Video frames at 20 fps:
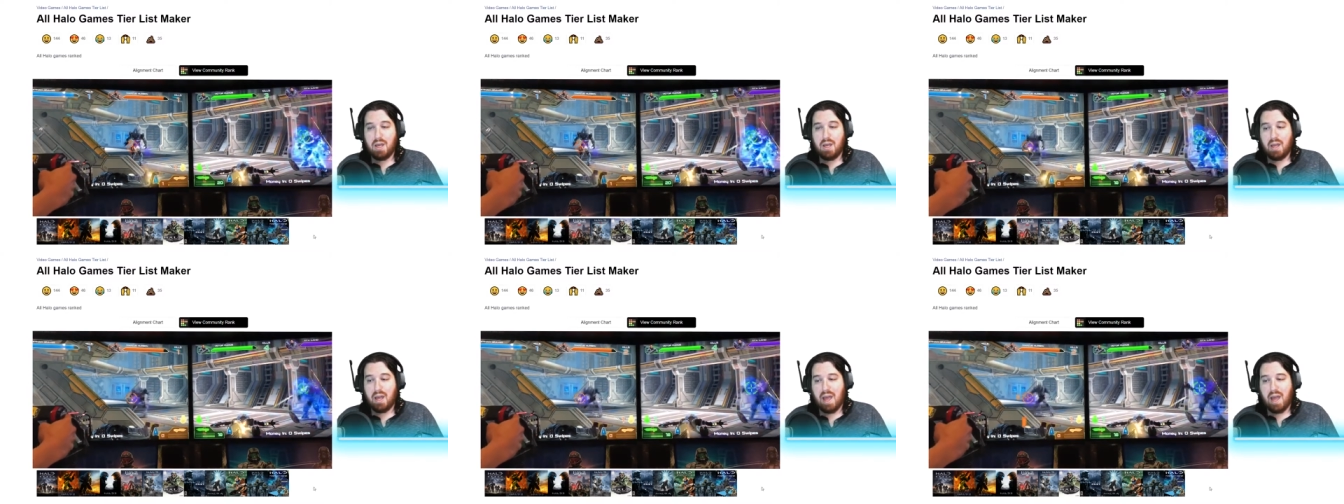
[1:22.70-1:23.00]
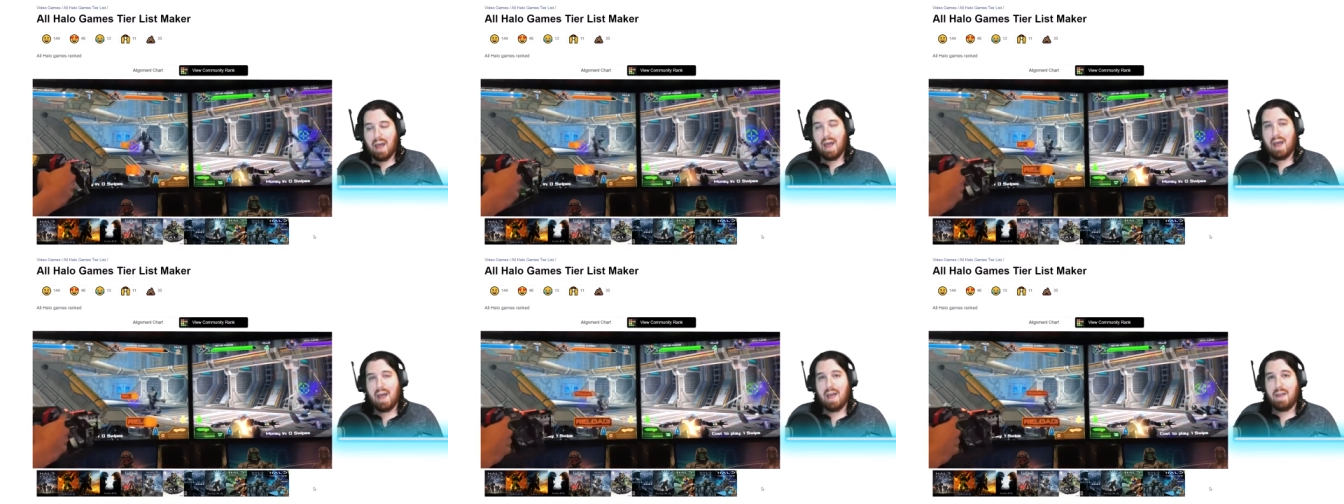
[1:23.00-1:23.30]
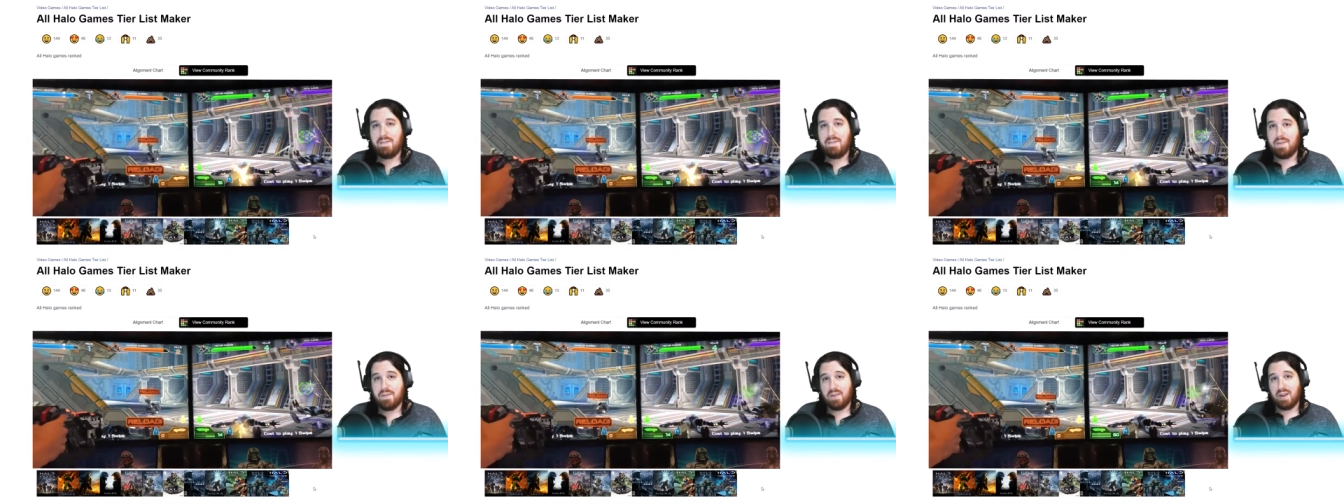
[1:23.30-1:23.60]
uh,
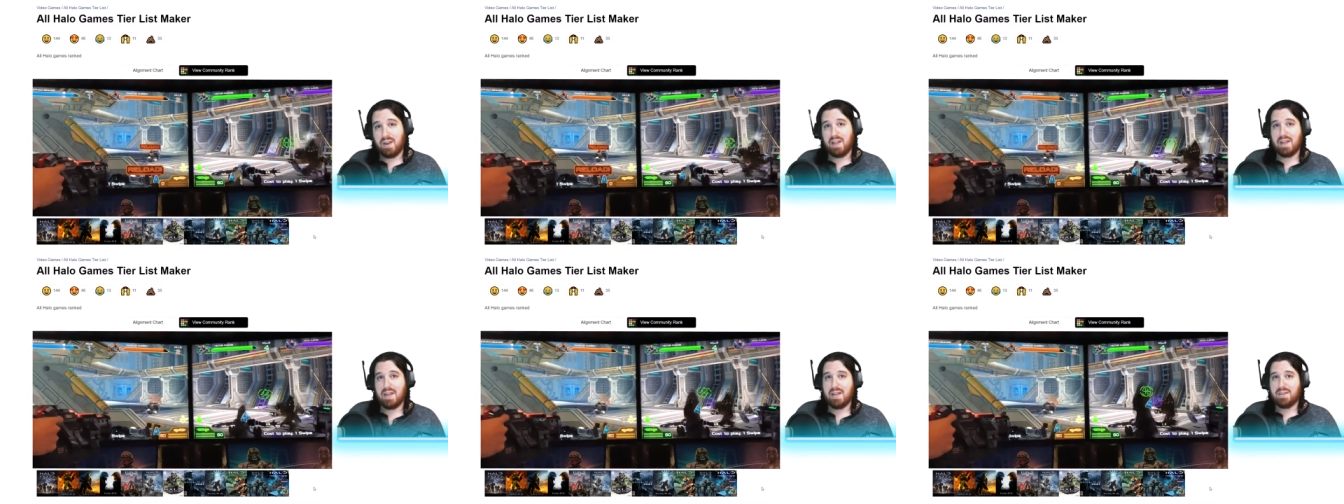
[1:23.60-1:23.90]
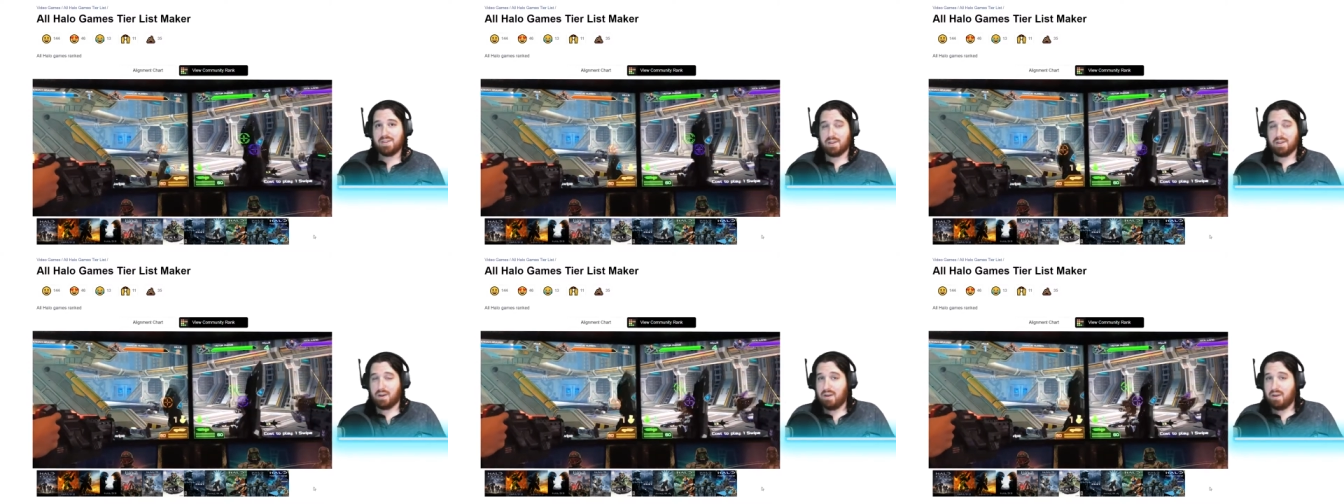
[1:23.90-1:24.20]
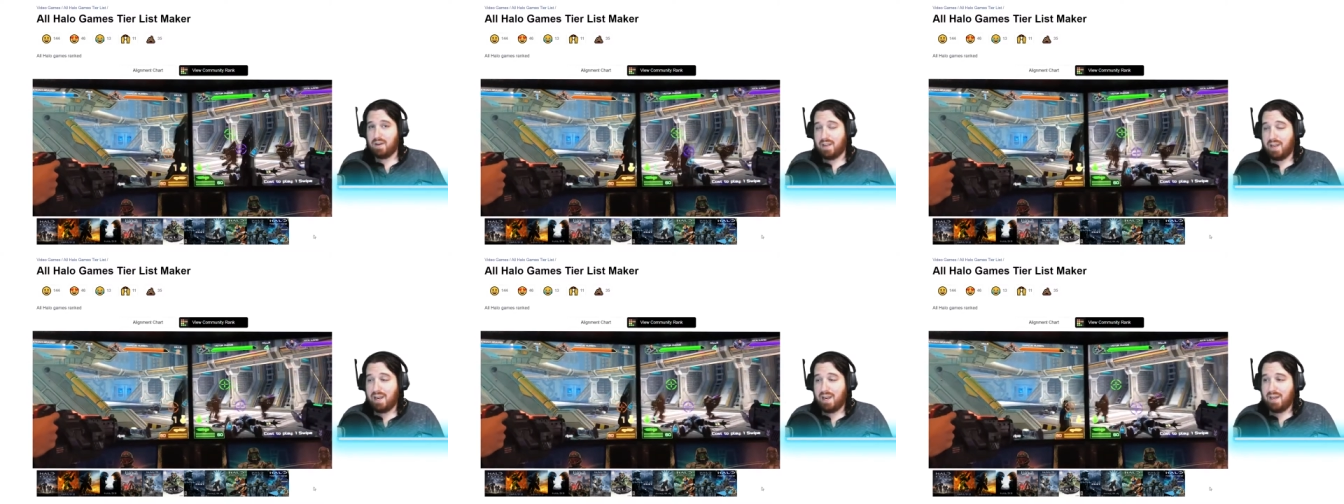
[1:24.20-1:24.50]
if you rank it as an
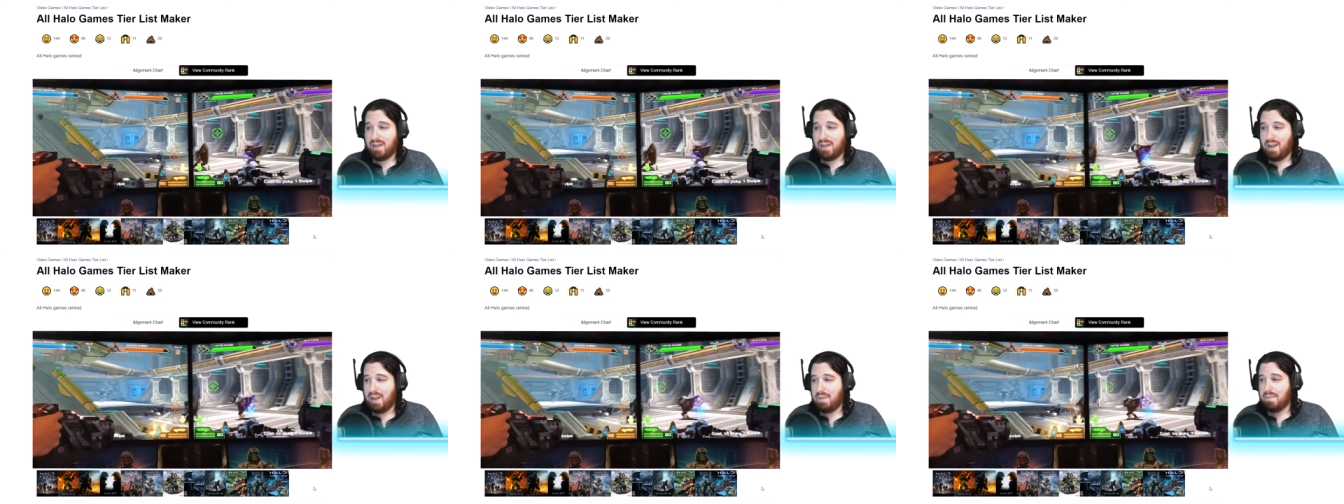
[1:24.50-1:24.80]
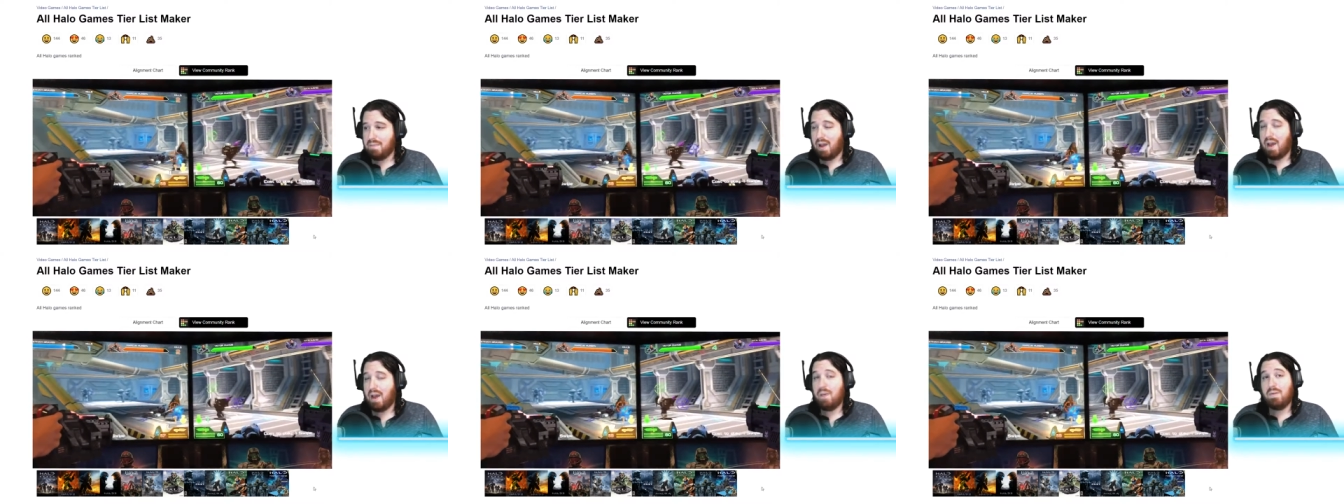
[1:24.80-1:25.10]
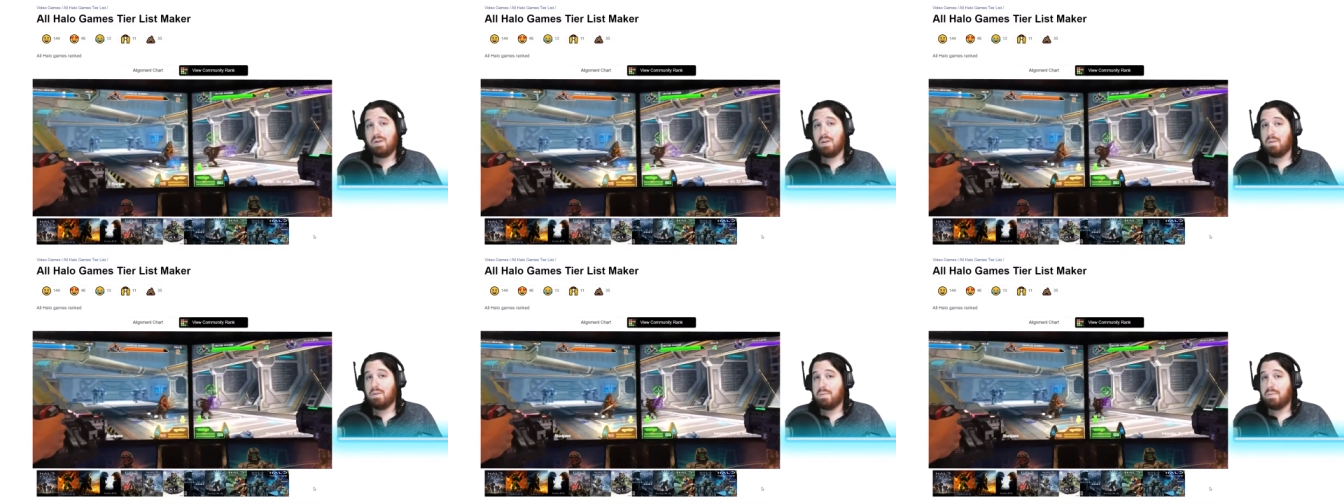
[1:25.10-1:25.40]
arcade game, I would
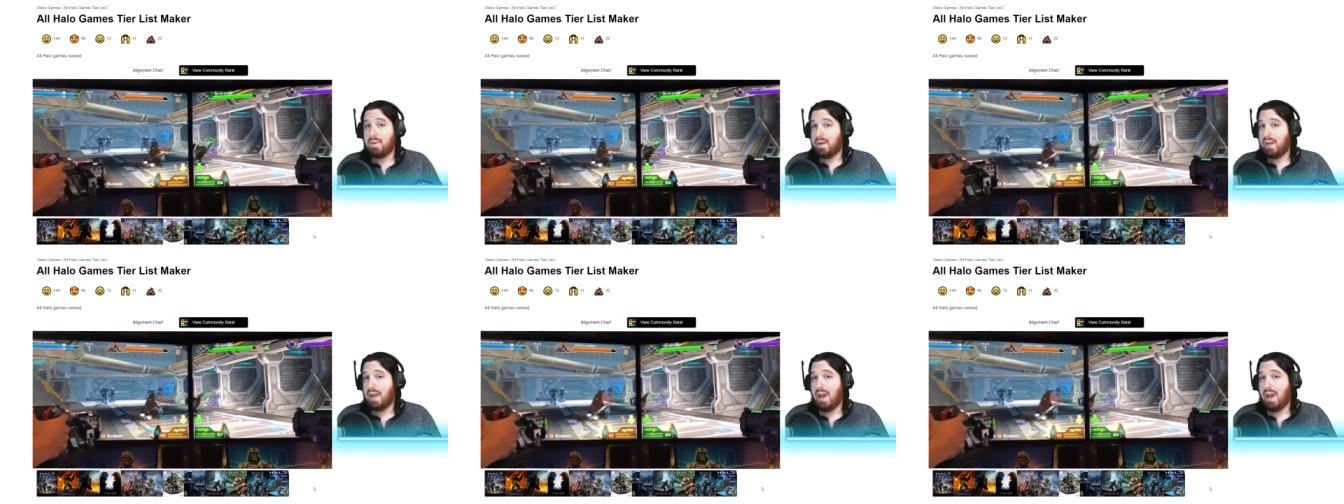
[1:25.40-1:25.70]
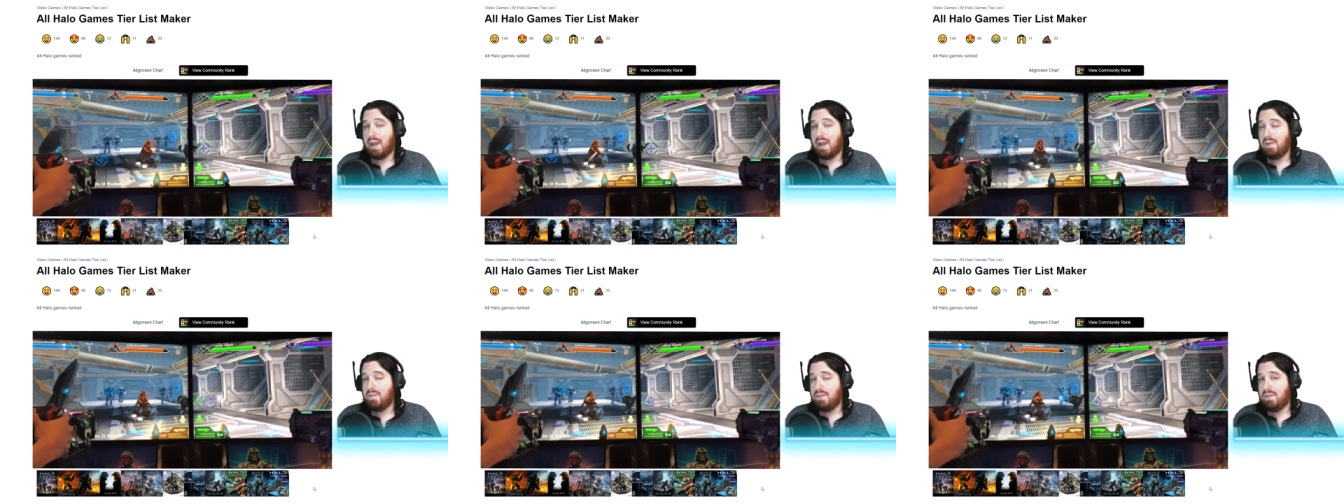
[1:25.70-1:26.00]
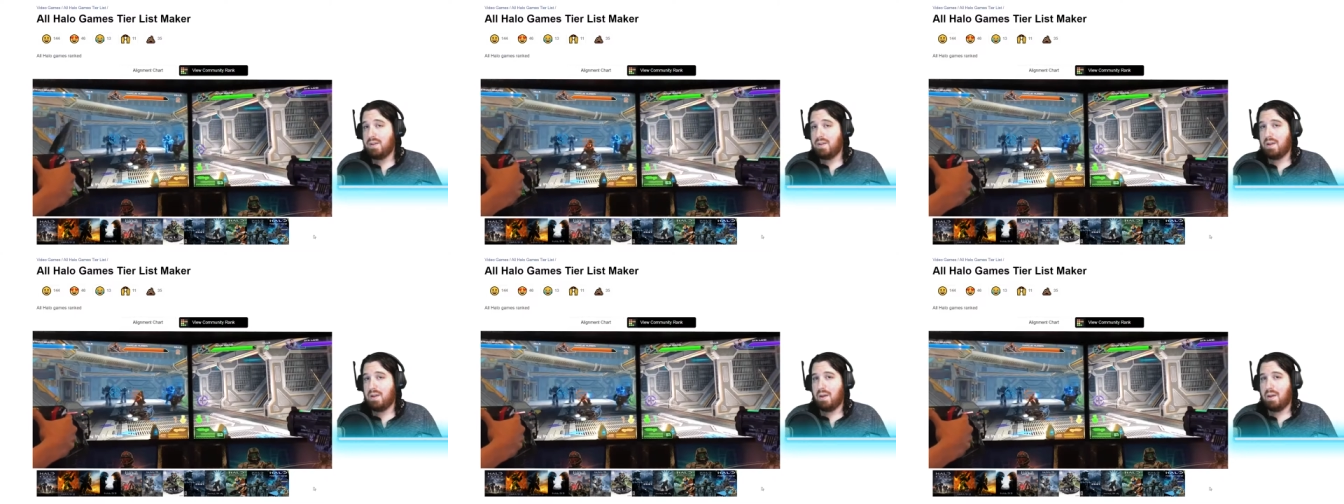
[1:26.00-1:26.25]
go pretty high with it.